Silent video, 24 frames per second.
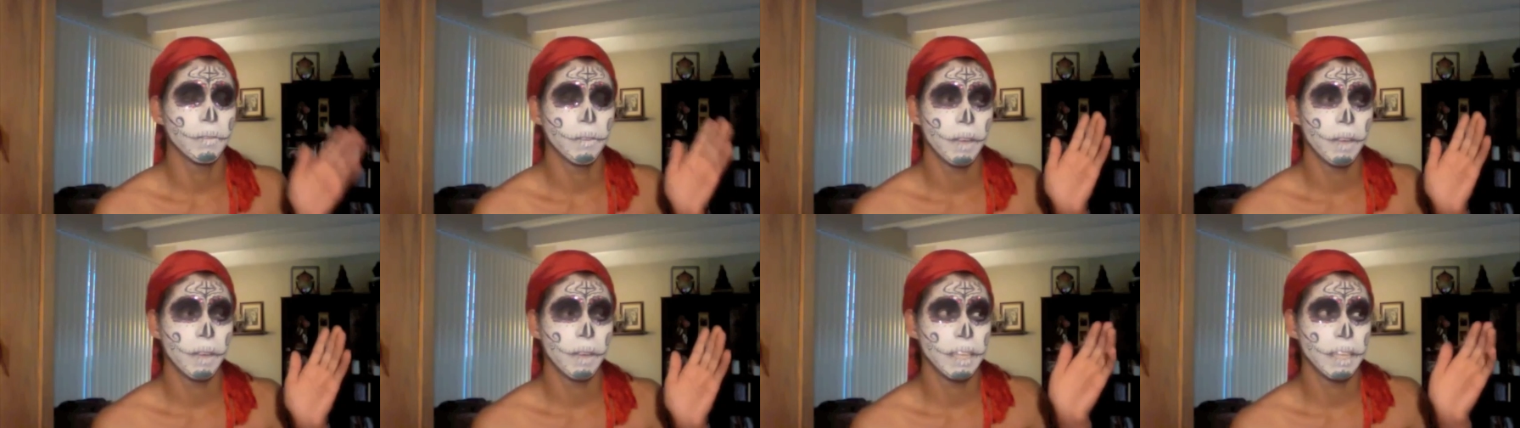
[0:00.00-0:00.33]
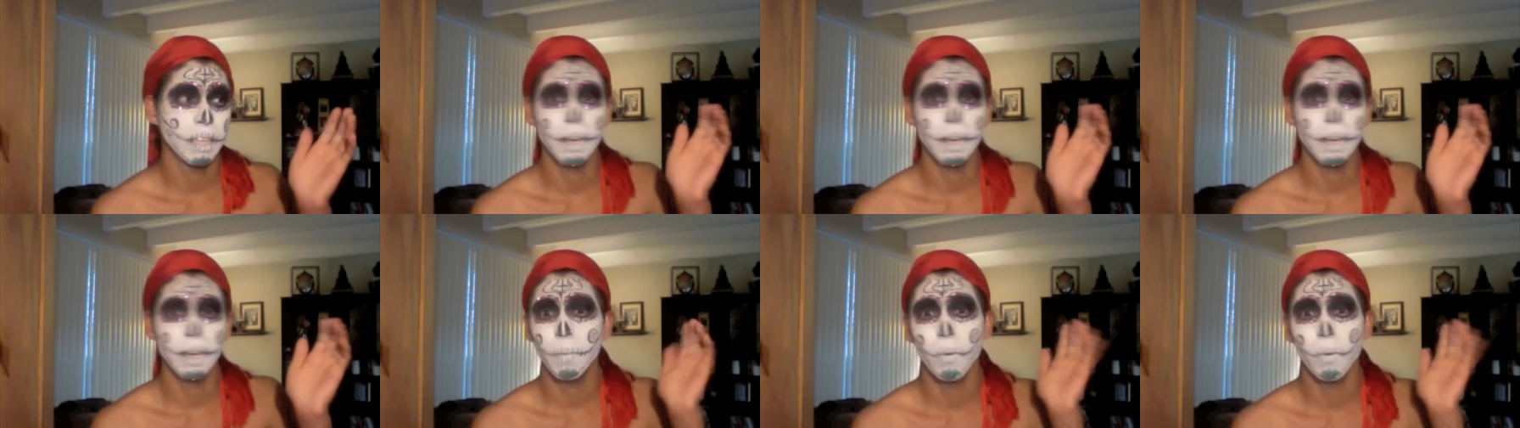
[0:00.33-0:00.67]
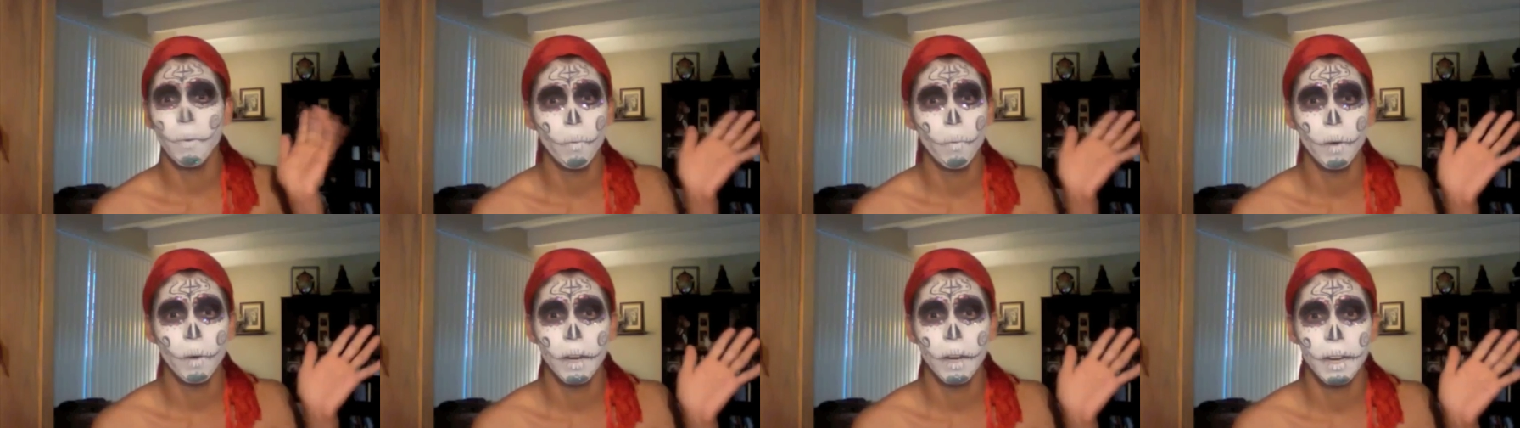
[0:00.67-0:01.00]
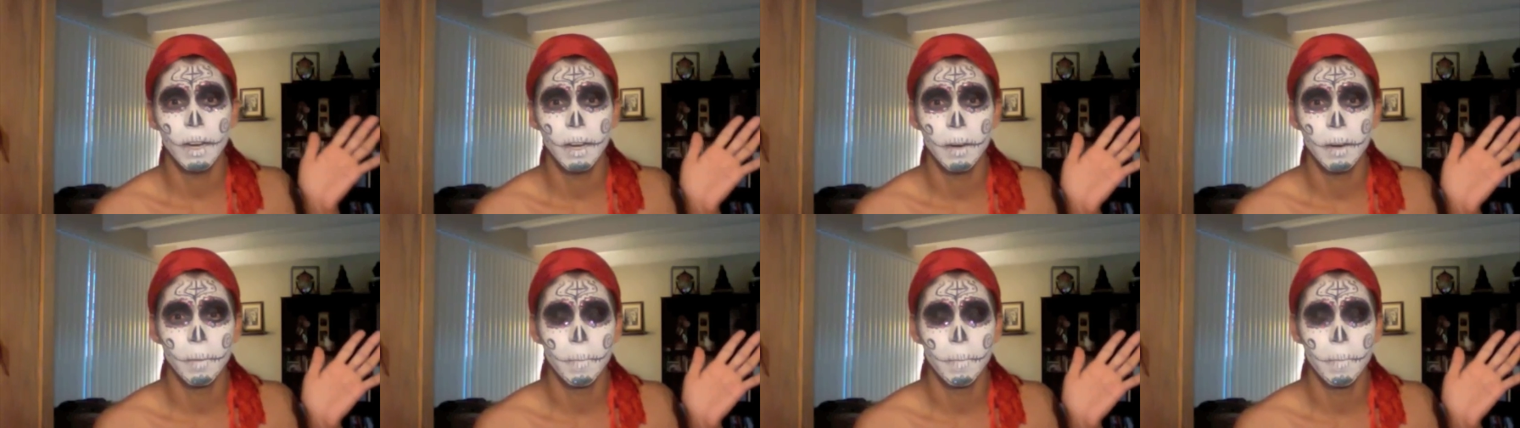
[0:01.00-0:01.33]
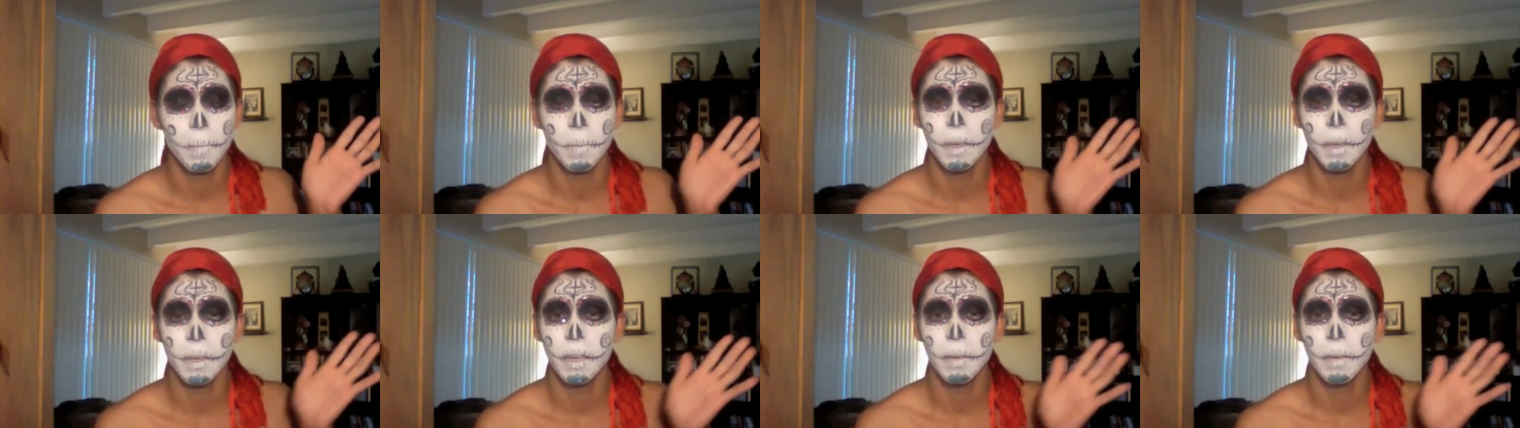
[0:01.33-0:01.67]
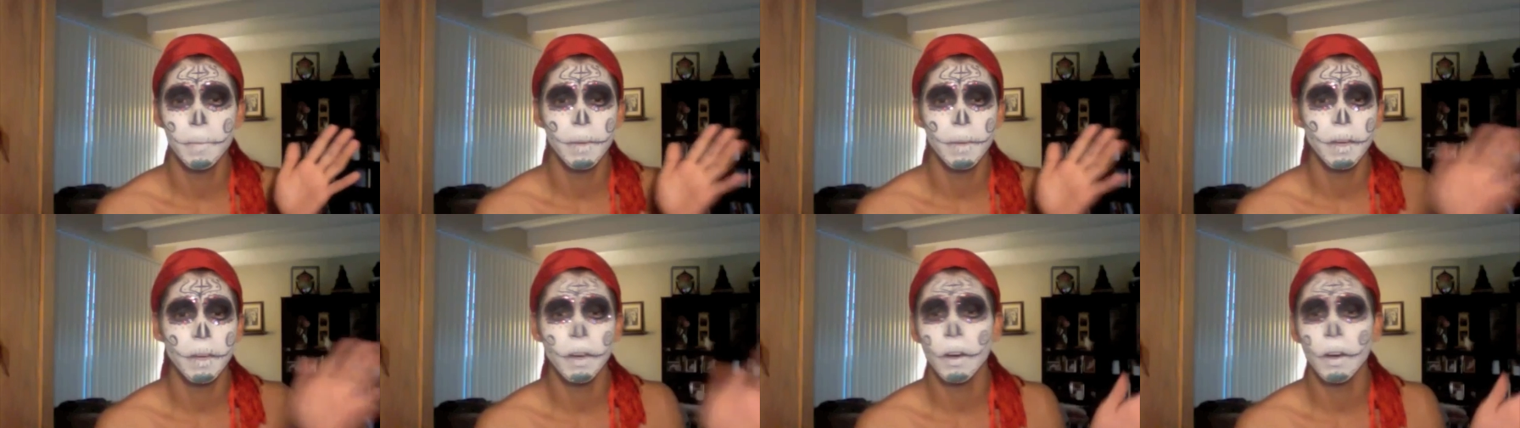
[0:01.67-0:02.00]
Example one, me
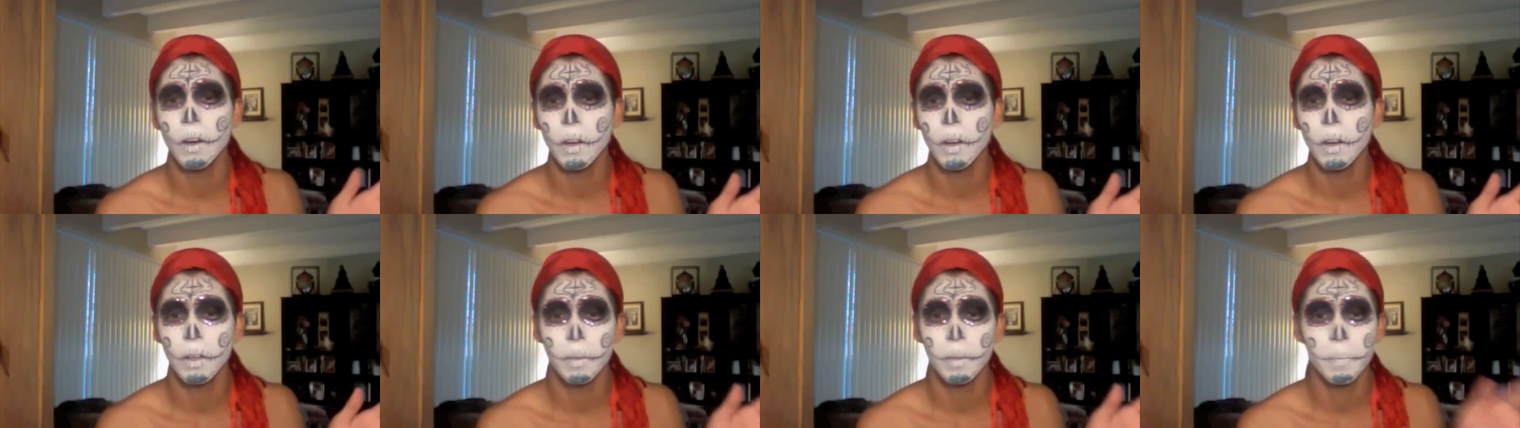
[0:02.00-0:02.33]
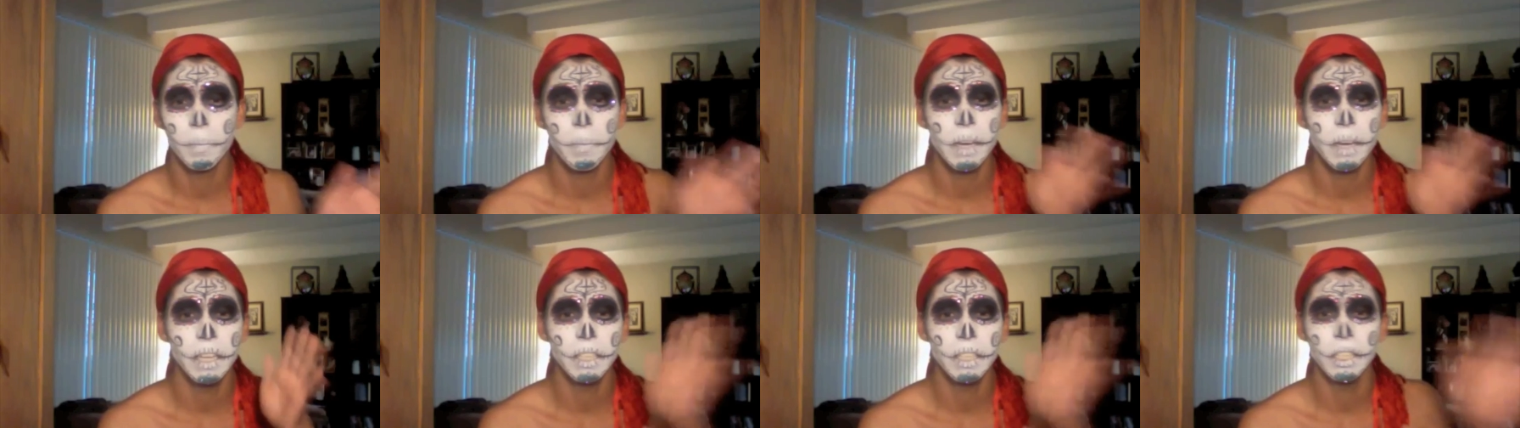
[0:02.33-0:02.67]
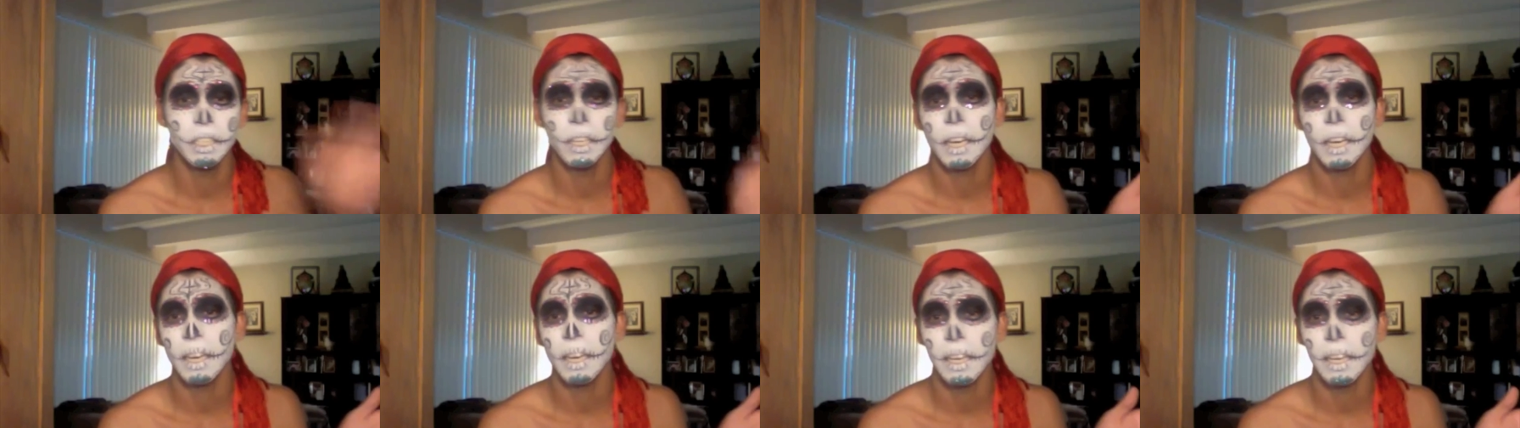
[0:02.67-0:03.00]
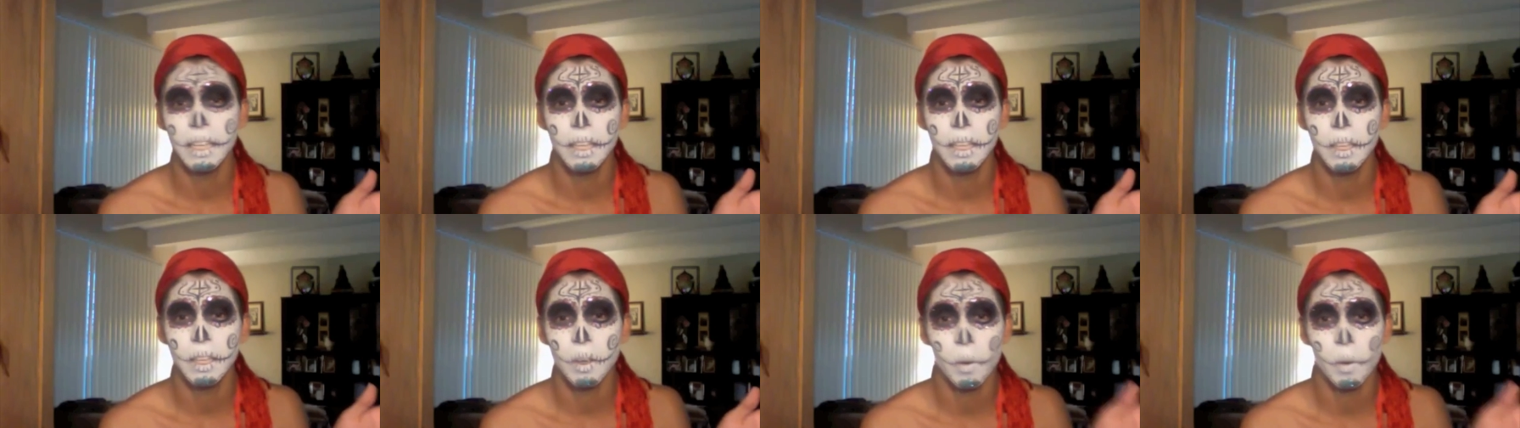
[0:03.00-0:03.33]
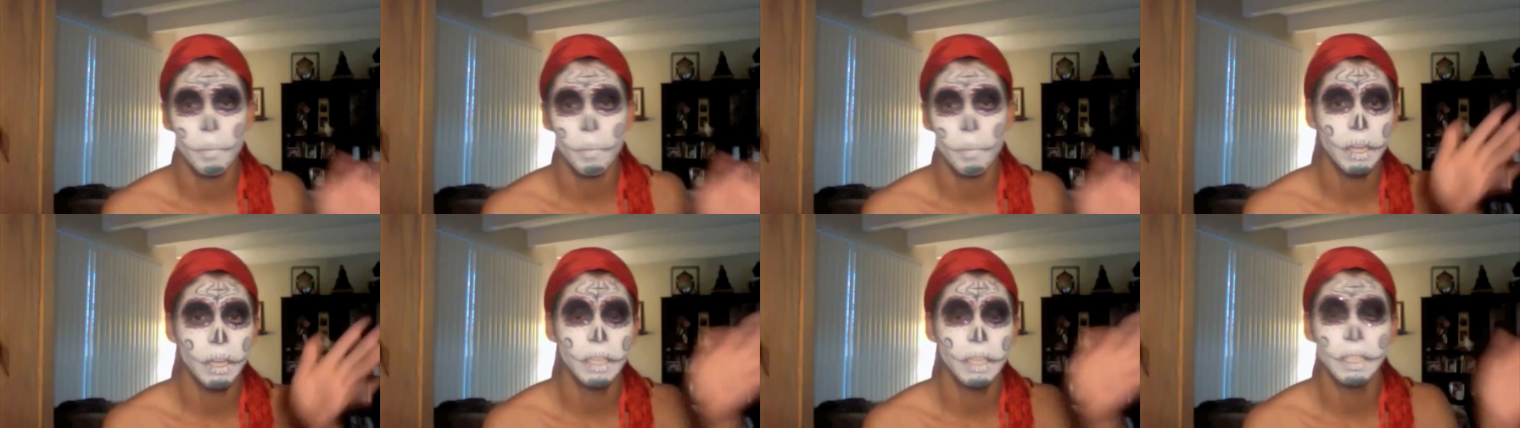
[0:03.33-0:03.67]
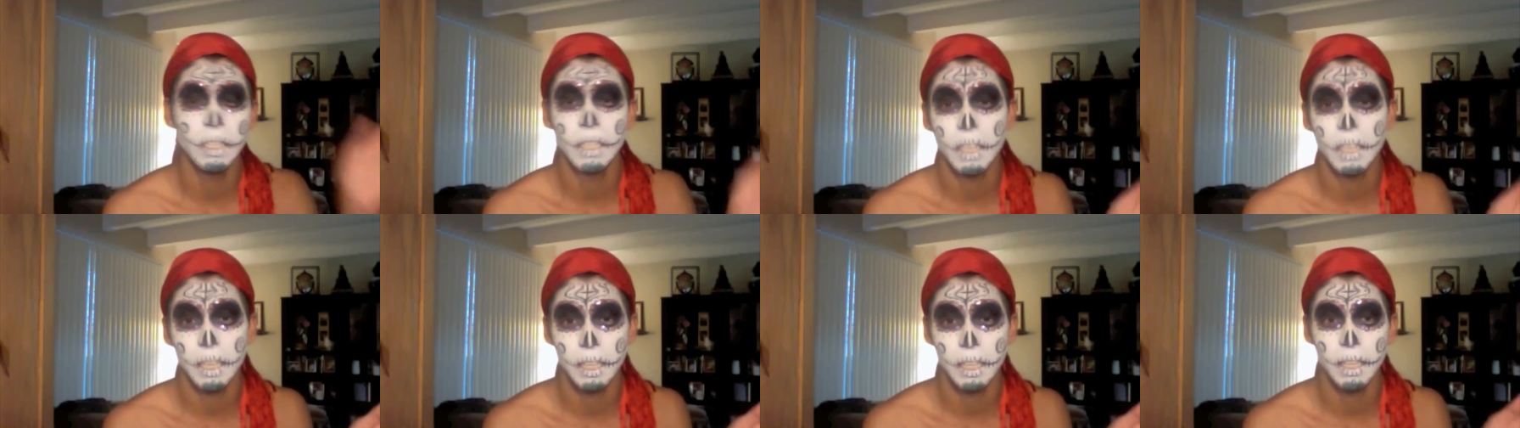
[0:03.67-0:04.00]
being called pinche indio,
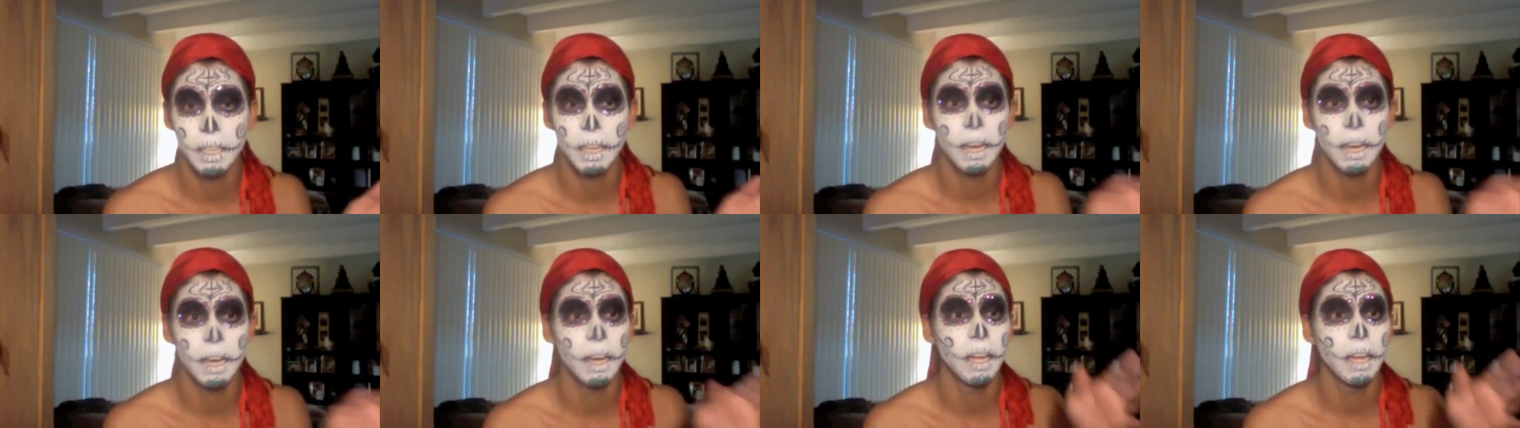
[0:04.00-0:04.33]
pinche india,